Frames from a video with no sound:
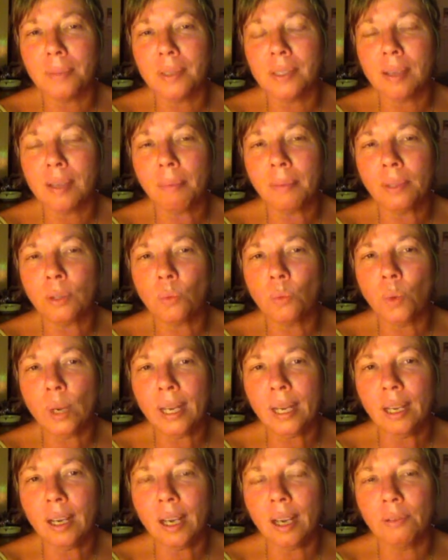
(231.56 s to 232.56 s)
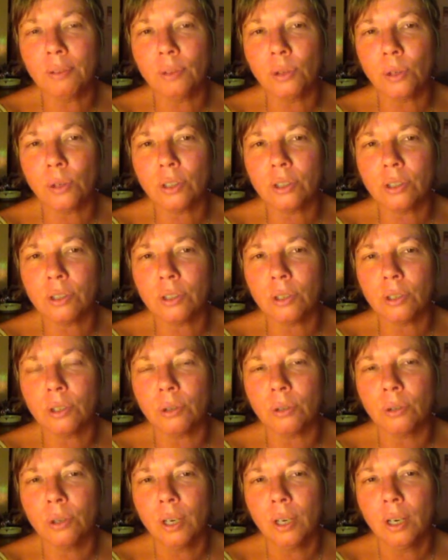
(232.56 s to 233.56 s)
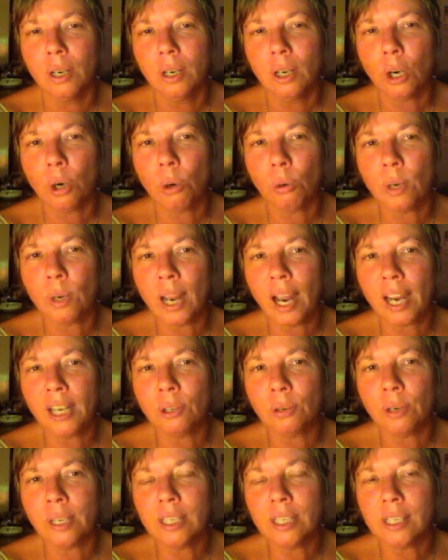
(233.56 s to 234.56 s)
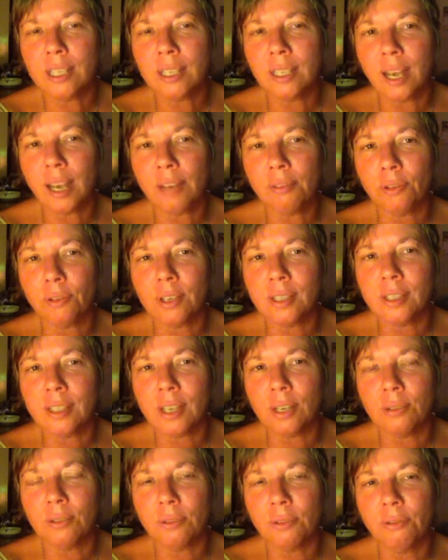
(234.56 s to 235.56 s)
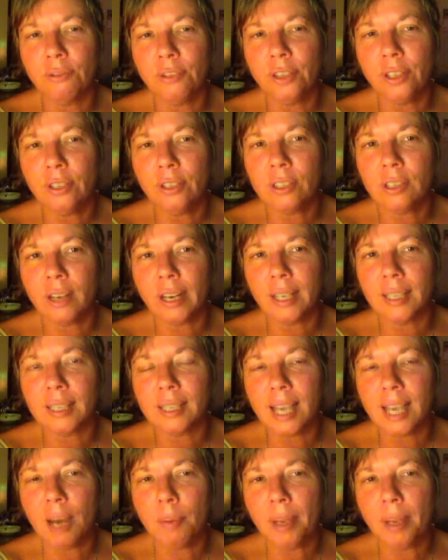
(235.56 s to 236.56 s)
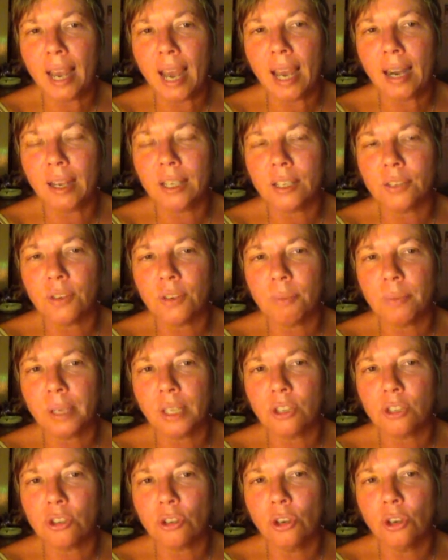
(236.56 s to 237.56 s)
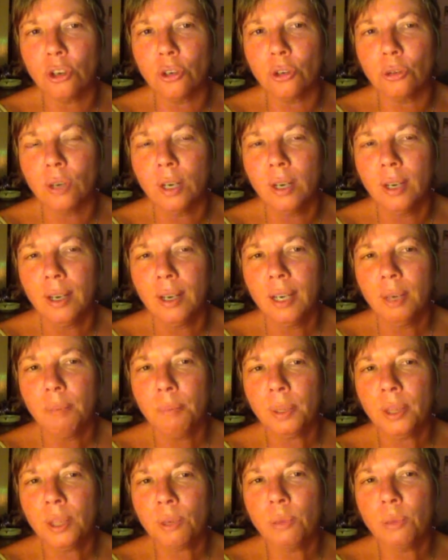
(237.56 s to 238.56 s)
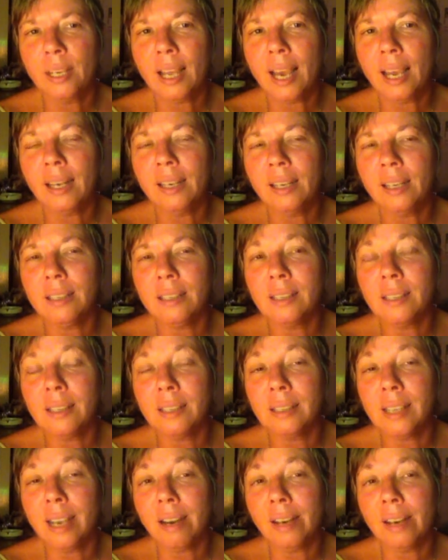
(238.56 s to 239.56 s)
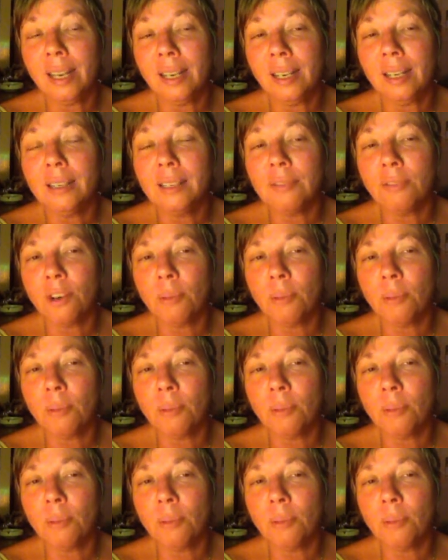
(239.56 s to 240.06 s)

something that we have looked to create or instigate for ourselves. It feels like it's coming at us from external. But the reality is it is